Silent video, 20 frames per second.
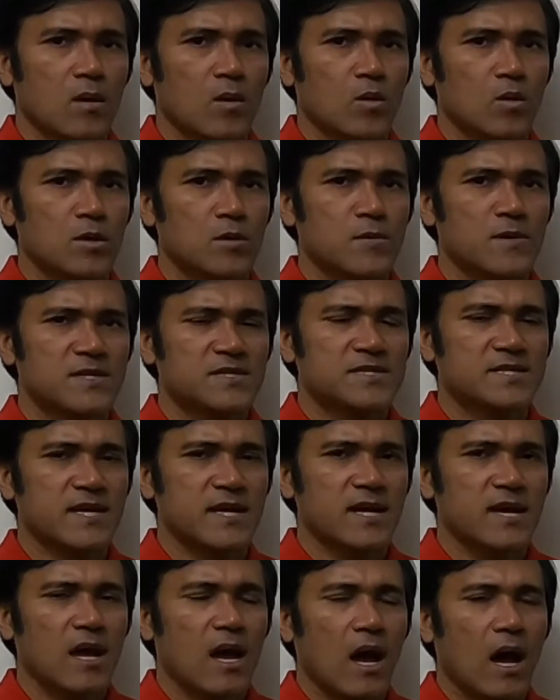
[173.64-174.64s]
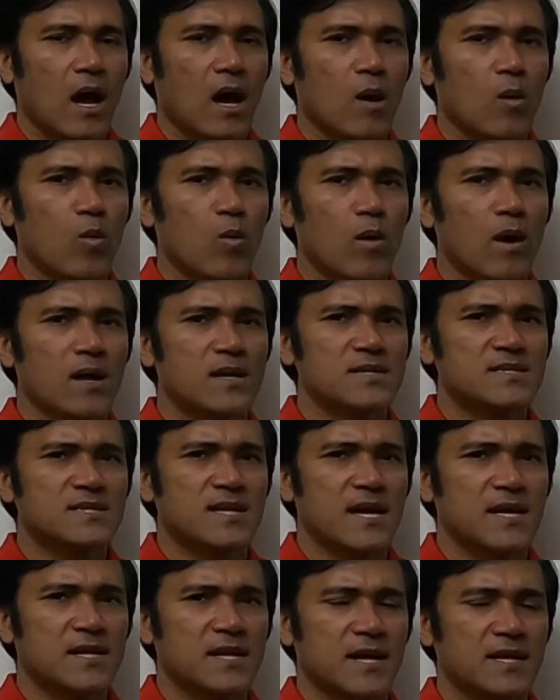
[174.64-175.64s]
We will see how one
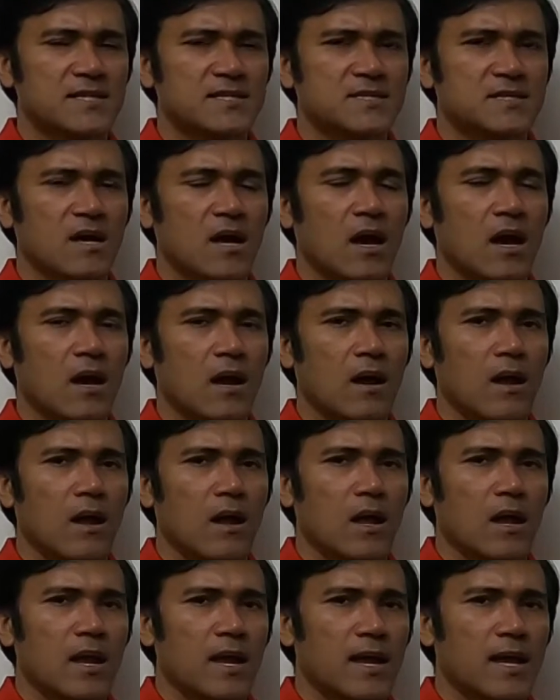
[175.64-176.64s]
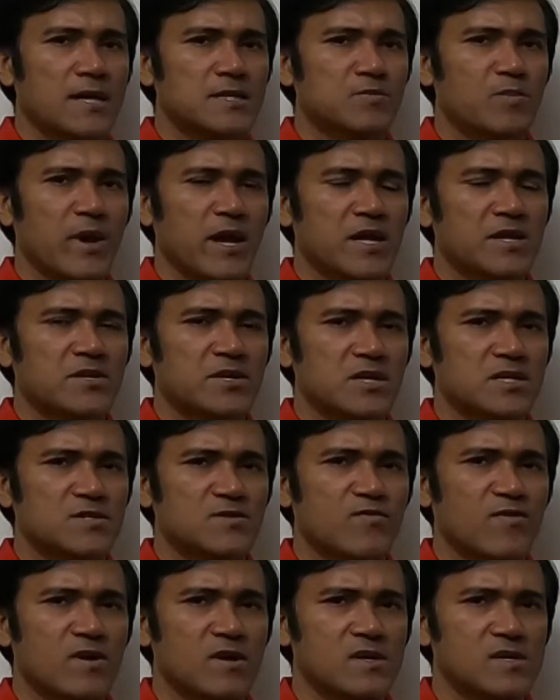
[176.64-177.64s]
sentence is being
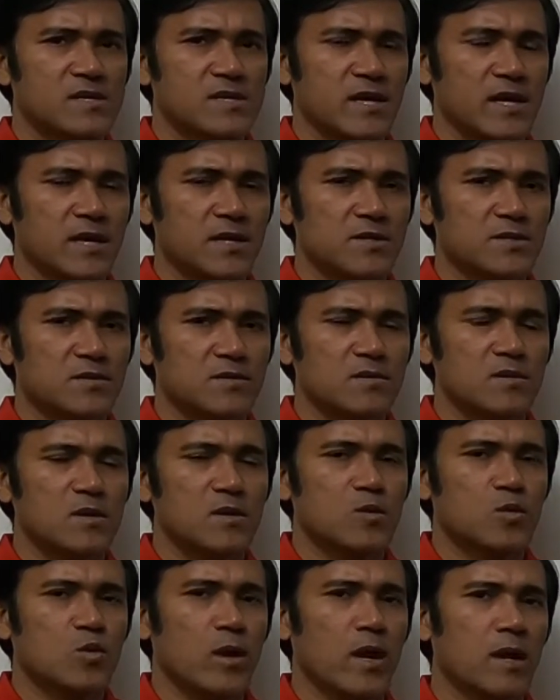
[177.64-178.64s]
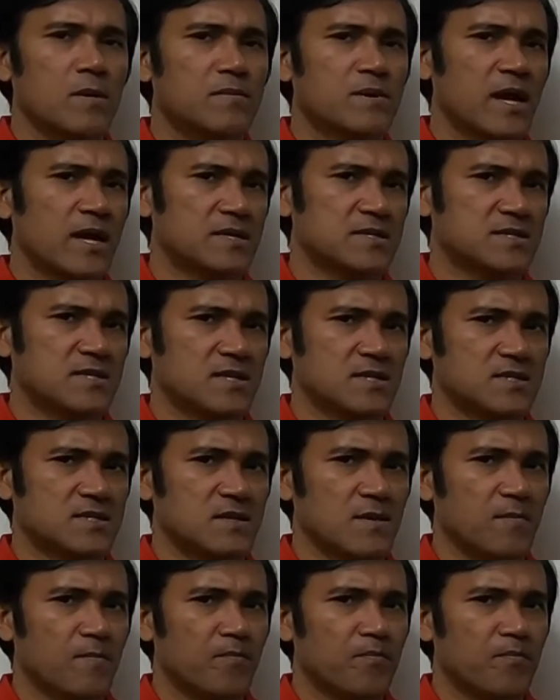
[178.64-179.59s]
transferred into 12 tenses.